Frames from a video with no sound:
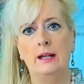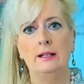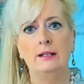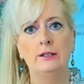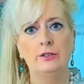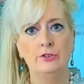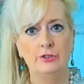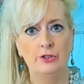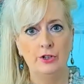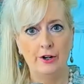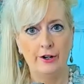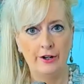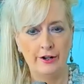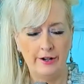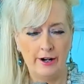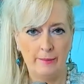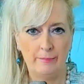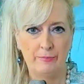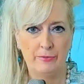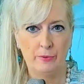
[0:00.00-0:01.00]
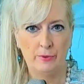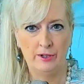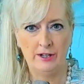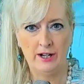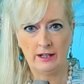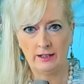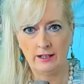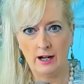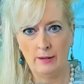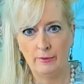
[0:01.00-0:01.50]
he started up the World
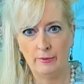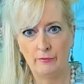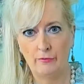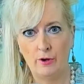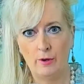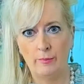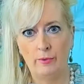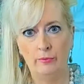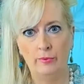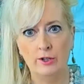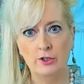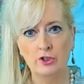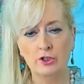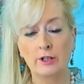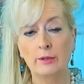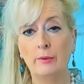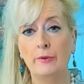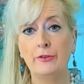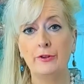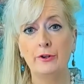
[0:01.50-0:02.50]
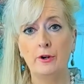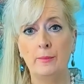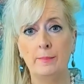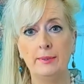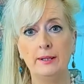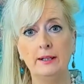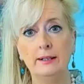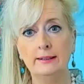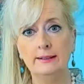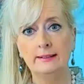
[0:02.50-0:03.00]
Economic Forum originally with
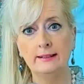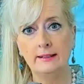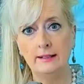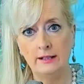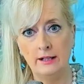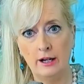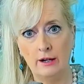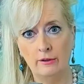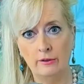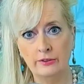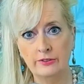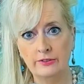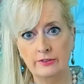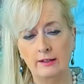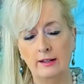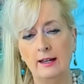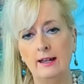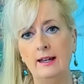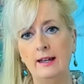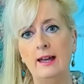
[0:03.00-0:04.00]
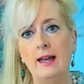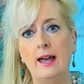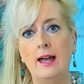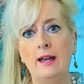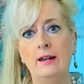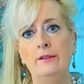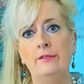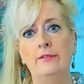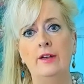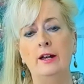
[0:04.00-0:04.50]
European CEOs,
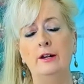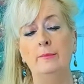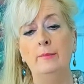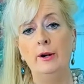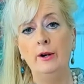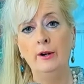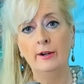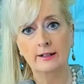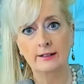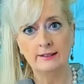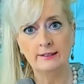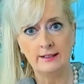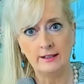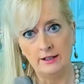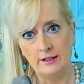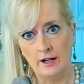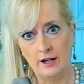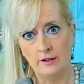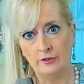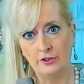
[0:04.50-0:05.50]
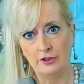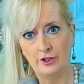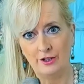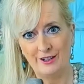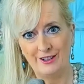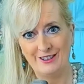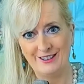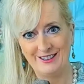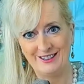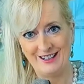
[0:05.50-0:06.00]
and then American CEOs
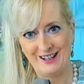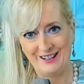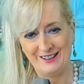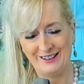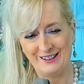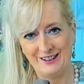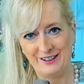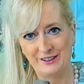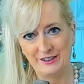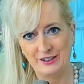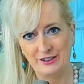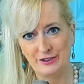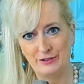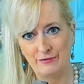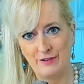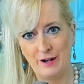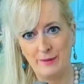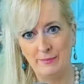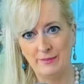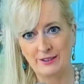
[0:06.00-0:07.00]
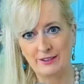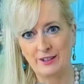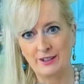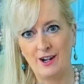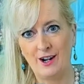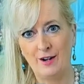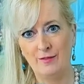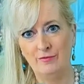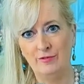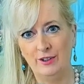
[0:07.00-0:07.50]
started attending this famous
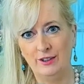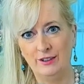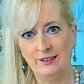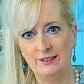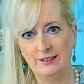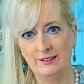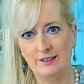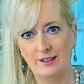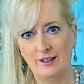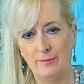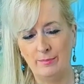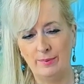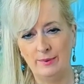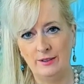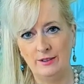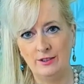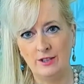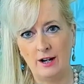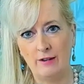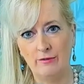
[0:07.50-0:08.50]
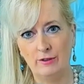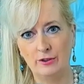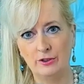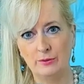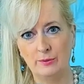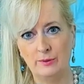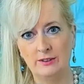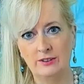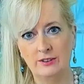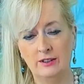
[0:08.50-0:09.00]
conference up in Davos,
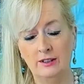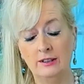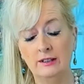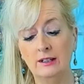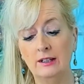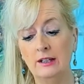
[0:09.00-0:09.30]
Switzerland.